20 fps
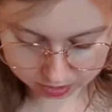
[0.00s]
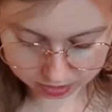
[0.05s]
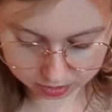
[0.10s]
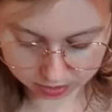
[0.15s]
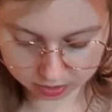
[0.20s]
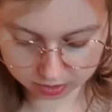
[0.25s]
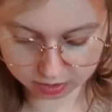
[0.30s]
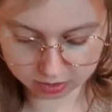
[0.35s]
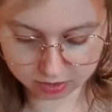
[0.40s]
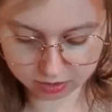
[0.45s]

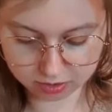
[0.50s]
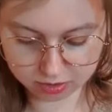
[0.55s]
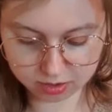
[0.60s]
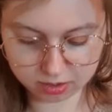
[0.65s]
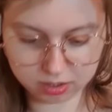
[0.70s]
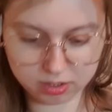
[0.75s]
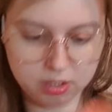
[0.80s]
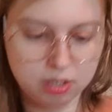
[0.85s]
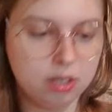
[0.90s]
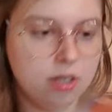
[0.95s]
So
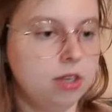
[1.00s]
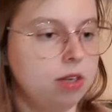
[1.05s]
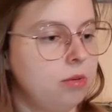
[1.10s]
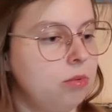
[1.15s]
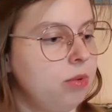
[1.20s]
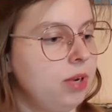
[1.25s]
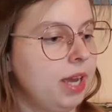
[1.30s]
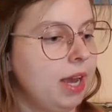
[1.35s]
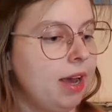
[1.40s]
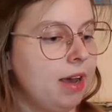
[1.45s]

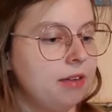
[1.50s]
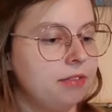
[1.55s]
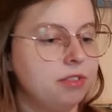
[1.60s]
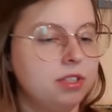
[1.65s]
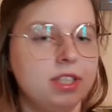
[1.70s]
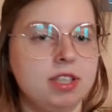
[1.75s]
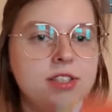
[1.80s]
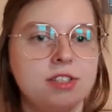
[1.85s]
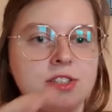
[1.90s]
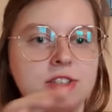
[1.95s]
we have
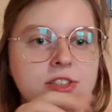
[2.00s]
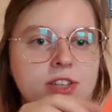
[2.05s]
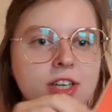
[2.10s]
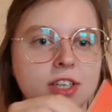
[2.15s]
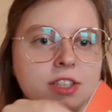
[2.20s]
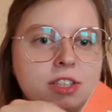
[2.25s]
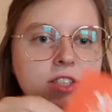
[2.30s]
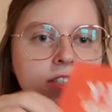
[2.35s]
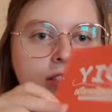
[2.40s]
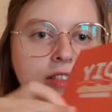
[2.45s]
the
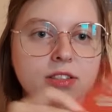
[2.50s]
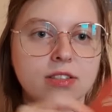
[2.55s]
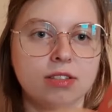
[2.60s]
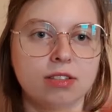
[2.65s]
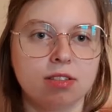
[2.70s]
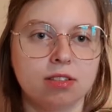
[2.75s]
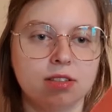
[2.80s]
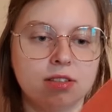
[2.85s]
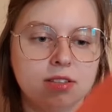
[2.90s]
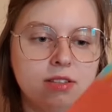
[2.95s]
instructions